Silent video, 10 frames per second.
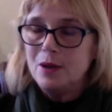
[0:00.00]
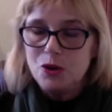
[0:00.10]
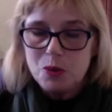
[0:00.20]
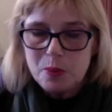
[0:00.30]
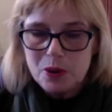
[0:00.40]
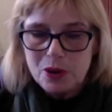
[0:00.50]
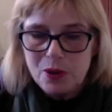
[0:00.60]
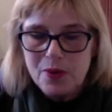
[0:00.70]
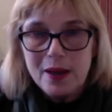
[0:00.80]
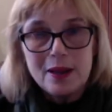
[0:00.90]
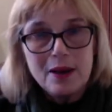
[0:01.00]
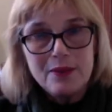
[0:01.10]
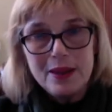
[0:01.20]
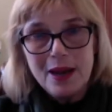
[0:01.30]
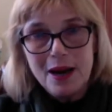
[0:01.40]
Jupiter in the
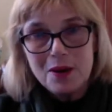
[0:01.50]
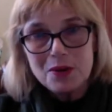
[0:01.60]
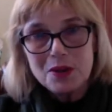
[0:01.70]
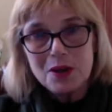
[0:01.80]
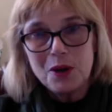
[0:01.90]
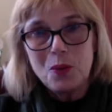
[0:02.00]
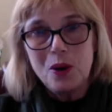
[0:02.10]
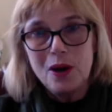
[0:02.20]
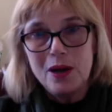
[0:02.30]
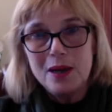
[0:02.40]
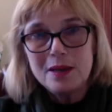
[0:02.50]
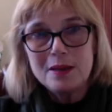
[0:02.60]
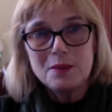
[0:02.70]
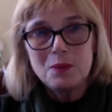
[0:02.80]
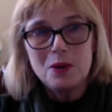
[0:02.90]
11th house in
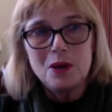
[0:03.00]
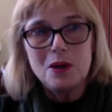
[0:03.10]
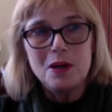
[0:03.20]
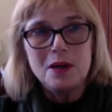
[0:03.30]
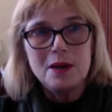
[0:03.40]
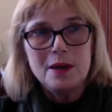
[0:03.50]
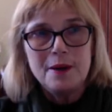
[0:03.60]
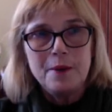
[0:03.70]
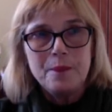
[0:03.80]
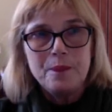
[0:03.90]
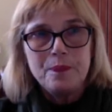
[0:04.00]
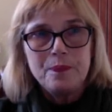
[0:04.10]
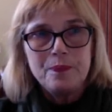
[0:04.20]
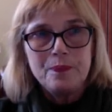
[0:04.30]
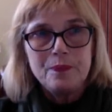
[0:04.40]
Aquarius would
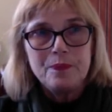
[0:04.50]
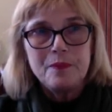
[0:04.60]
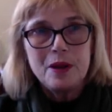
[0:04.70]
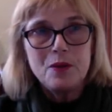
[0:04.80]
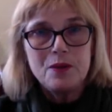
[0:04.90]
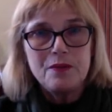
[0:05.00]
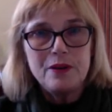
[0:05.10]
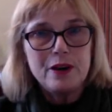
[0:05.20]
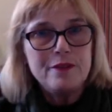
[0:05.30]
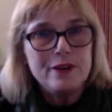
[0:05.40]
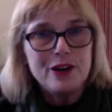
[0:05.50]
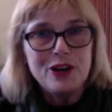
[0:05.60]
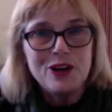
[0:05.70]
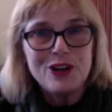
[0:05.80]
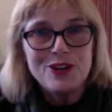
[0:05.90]
make you a very, very
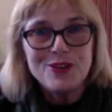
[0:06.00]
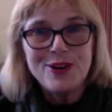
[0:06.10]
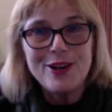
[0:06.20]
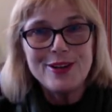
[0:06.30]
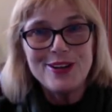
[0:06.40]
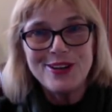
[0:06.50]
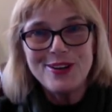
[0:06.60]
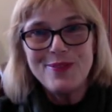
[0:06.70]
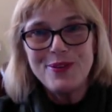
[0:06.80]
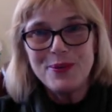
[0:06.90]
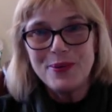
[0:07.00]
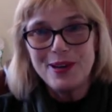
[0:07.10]
good astrologer if you were